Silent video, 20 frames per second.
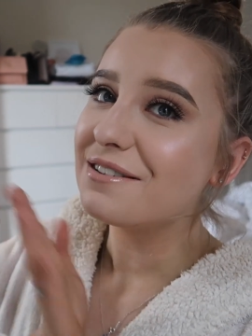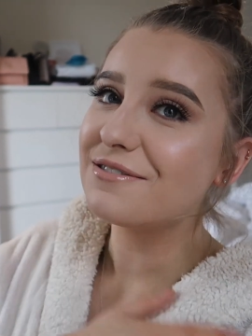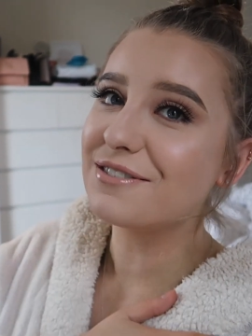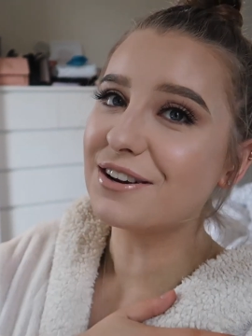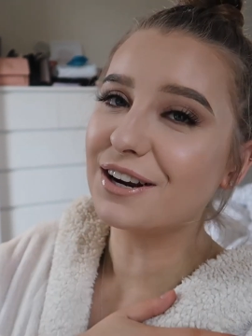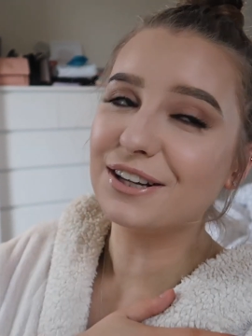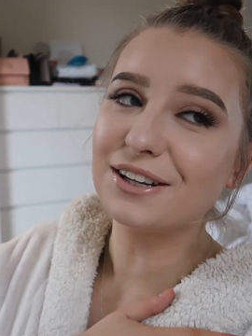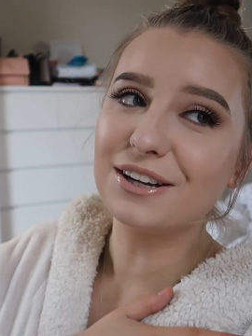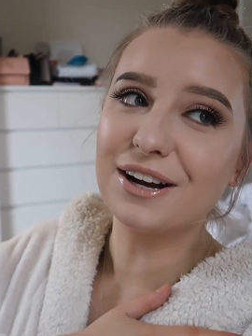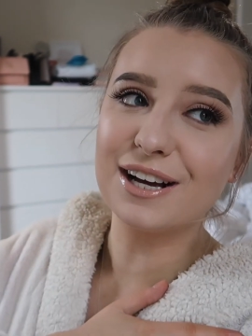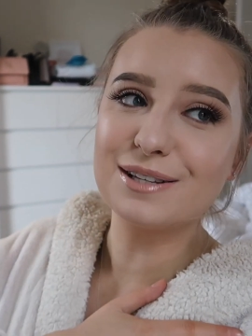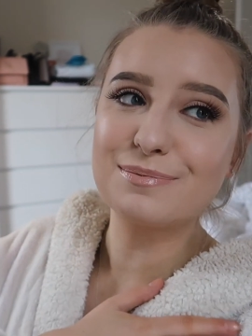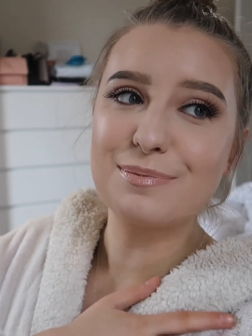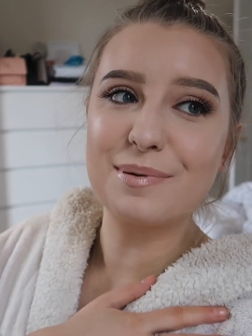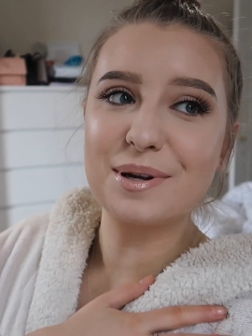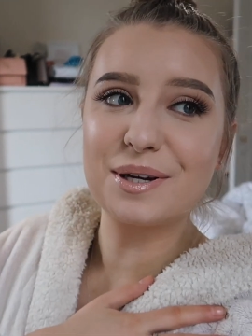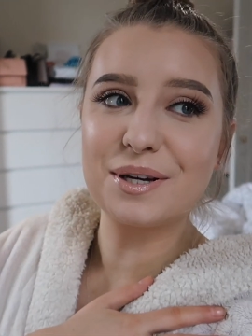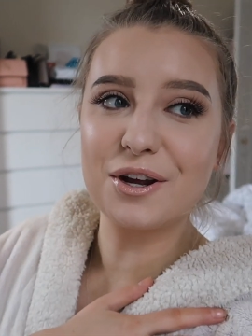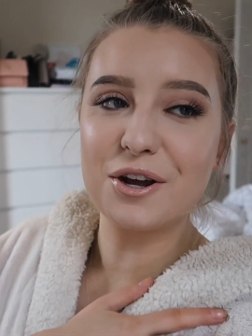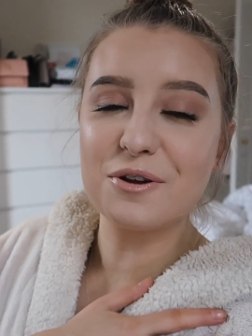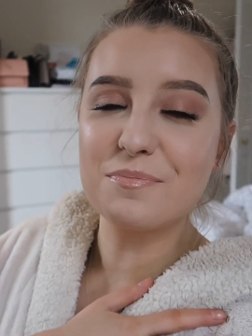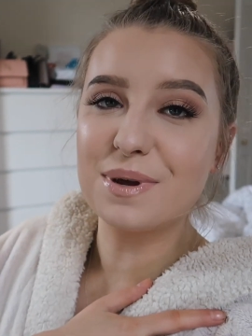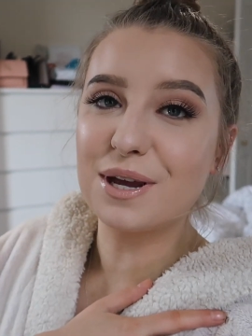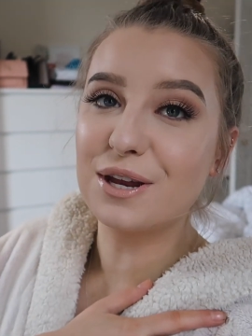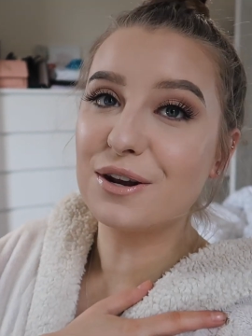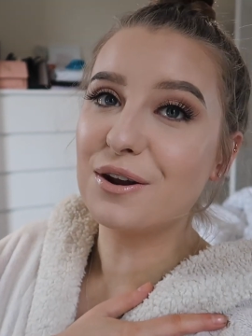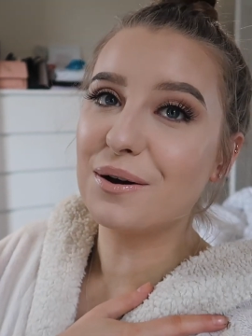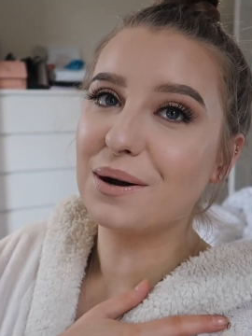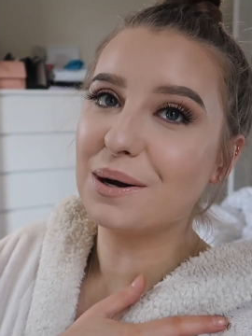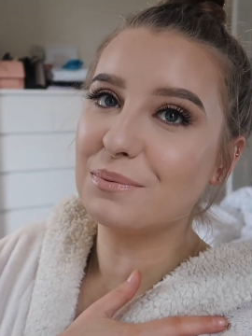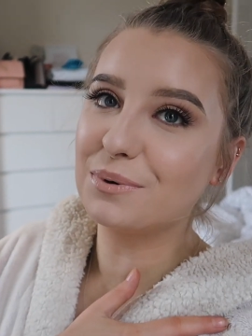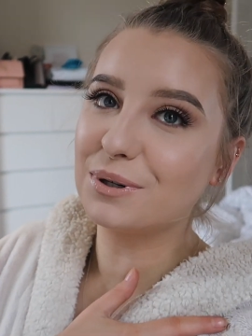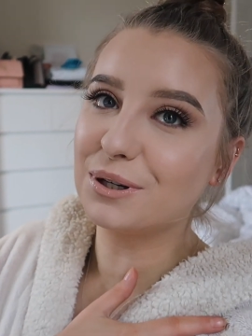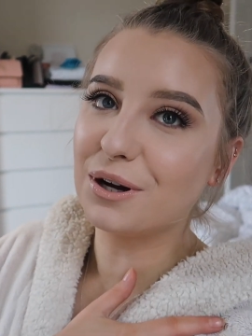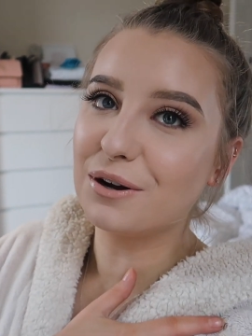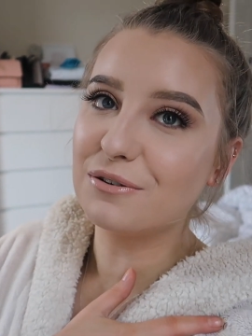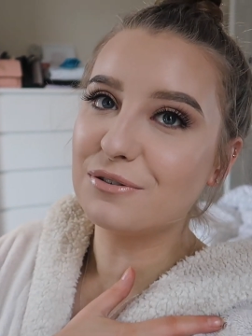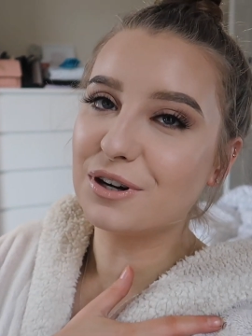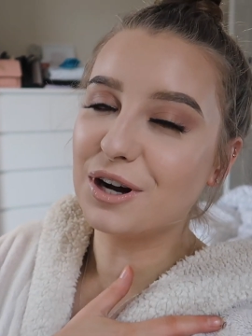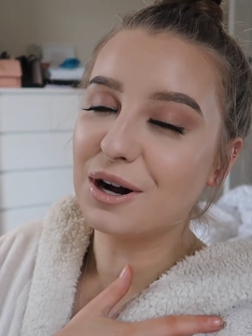I feel like you guys probably know me and know I want
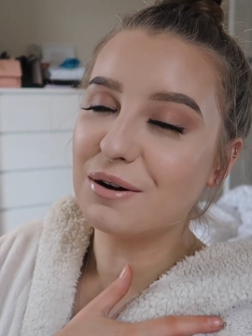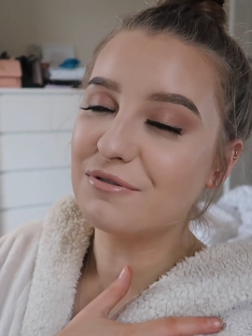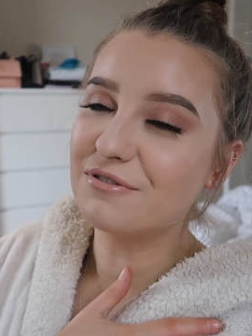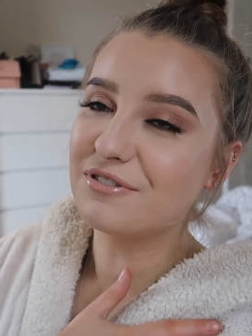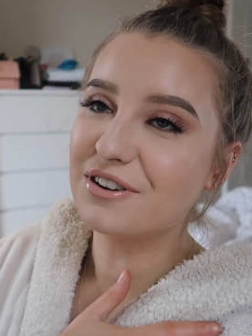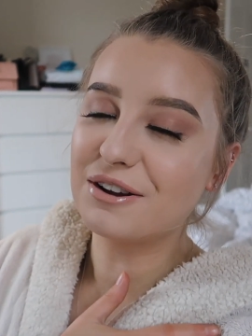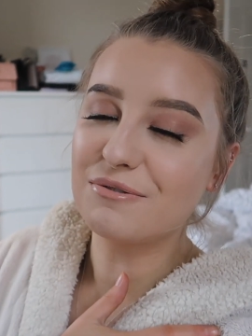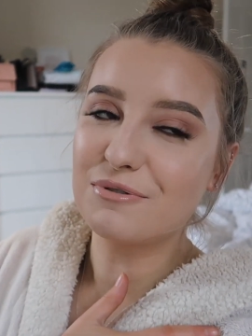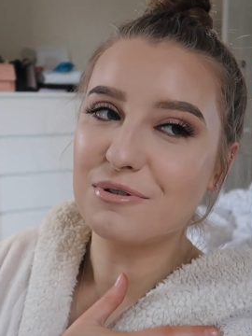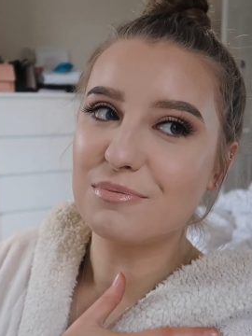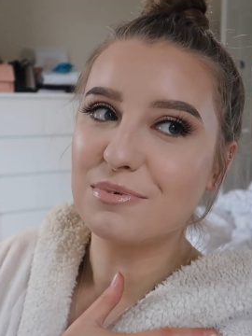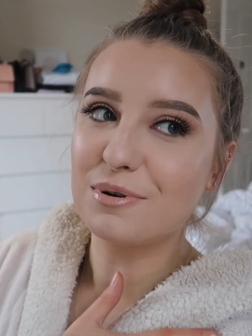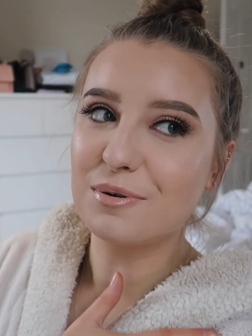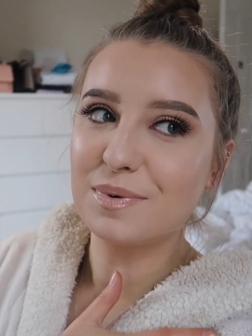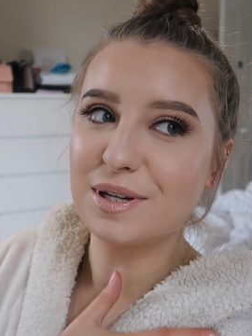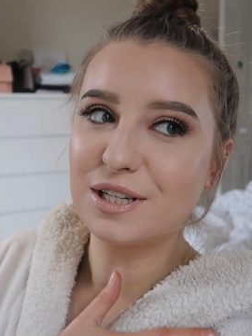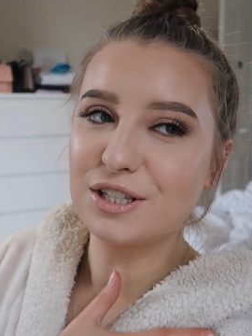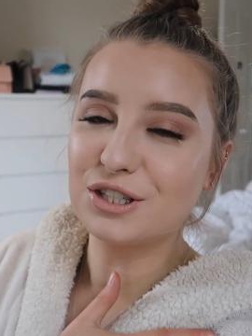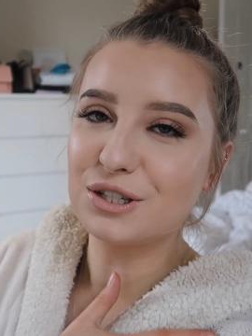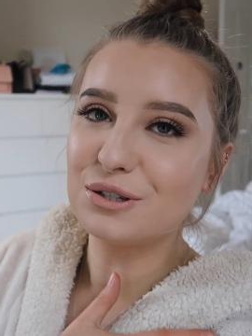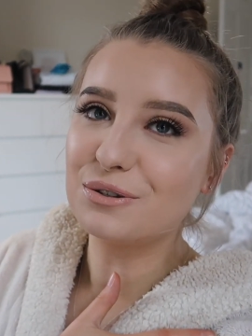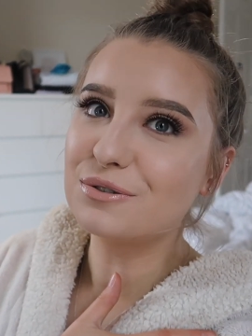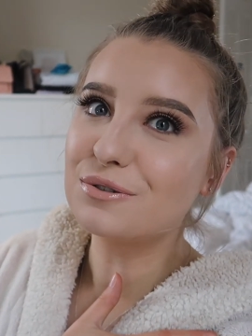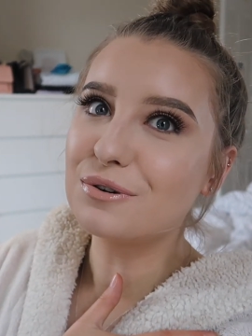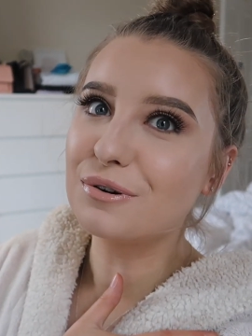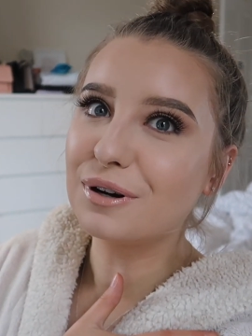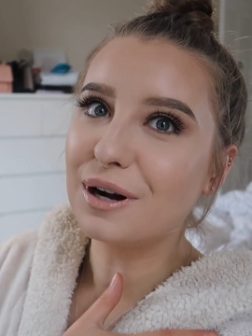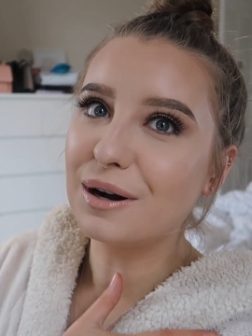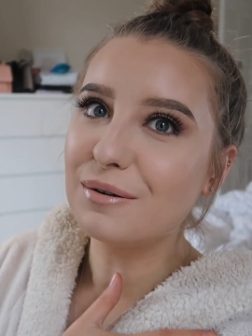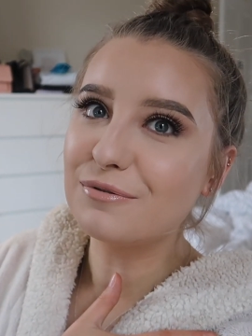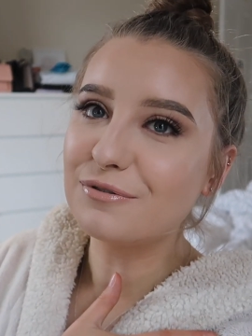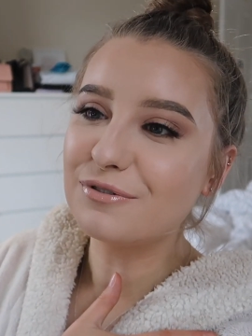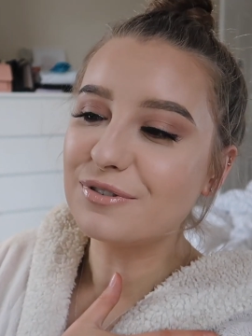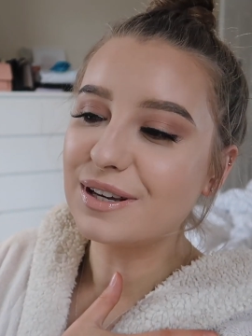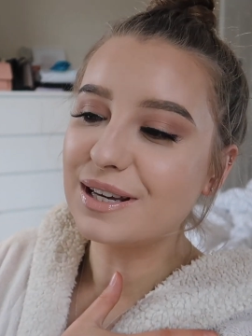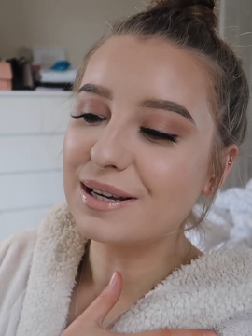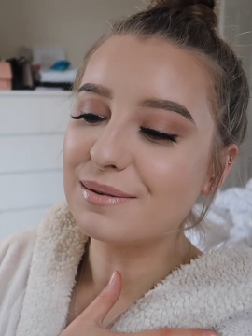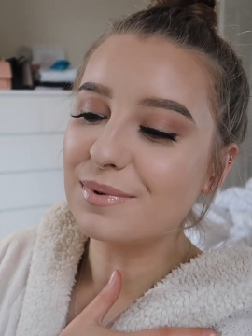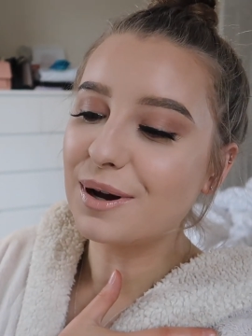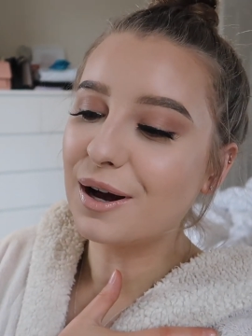to go for comfy and will probably choose not
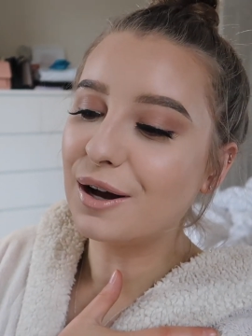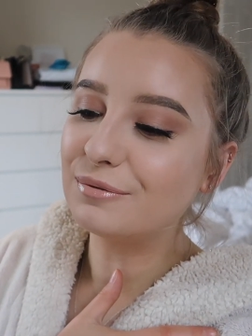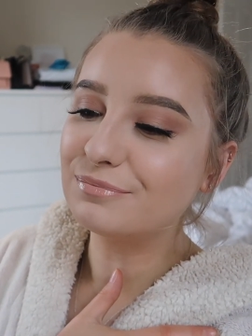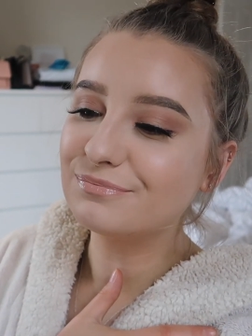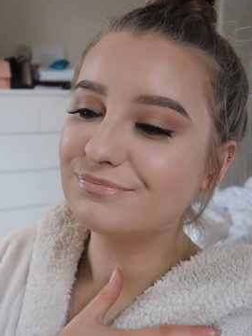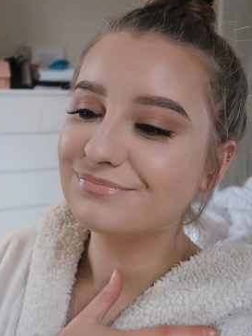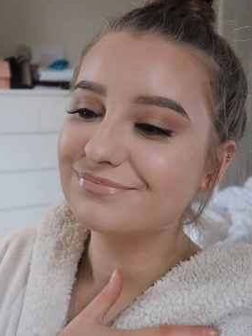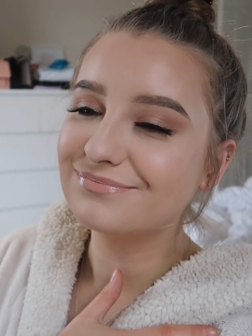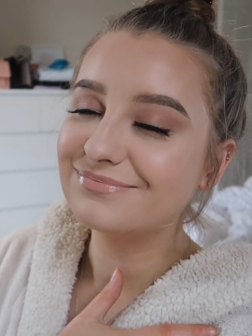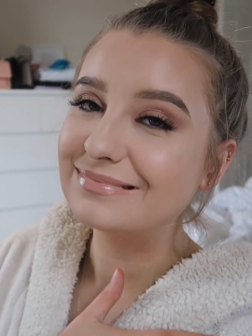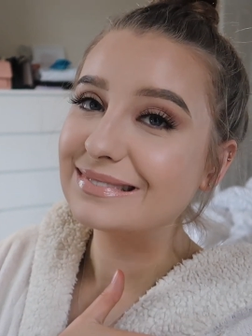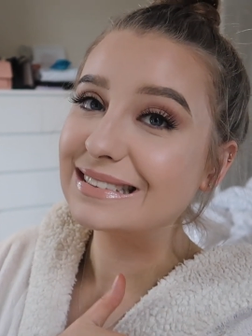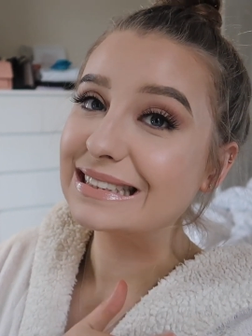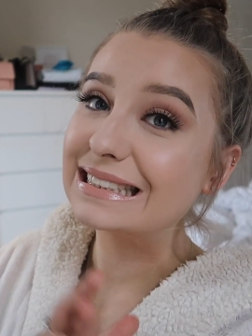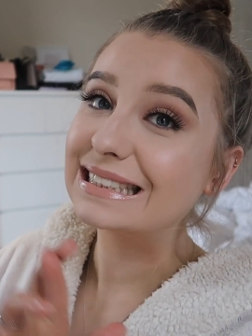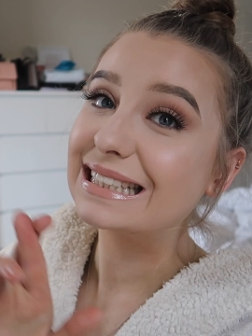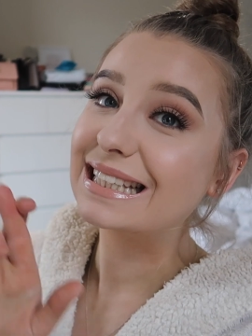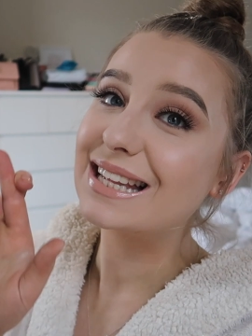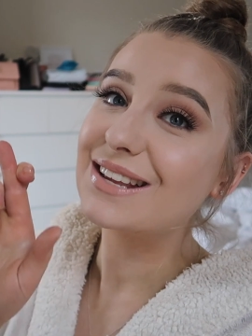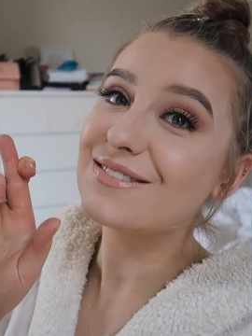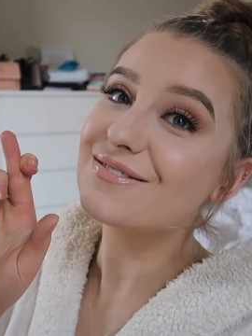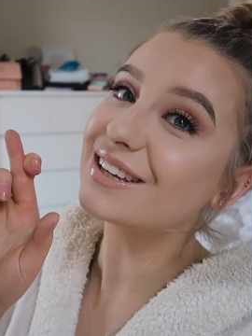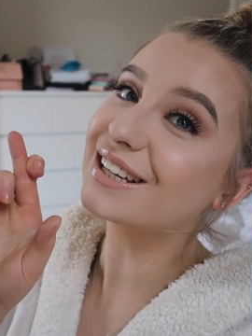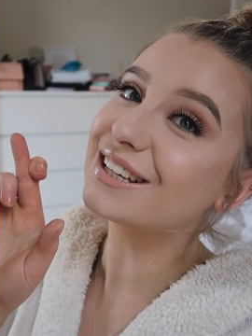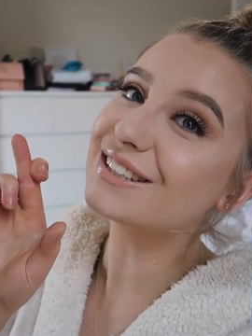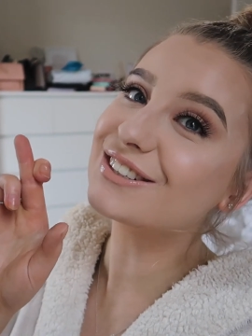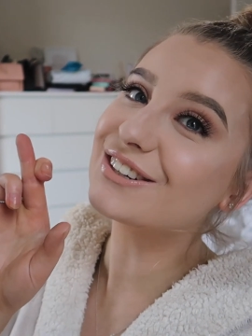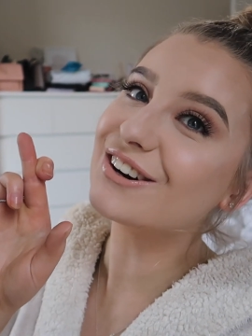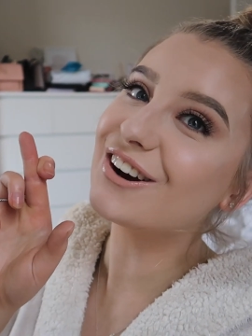comfy, but fingers